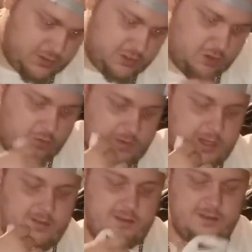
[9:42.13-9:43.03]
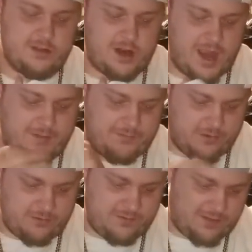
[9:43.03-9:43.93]
So many of these crack
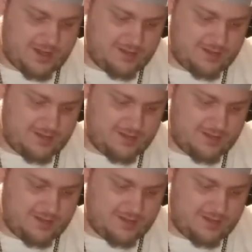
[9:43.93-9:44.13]
phones, a lot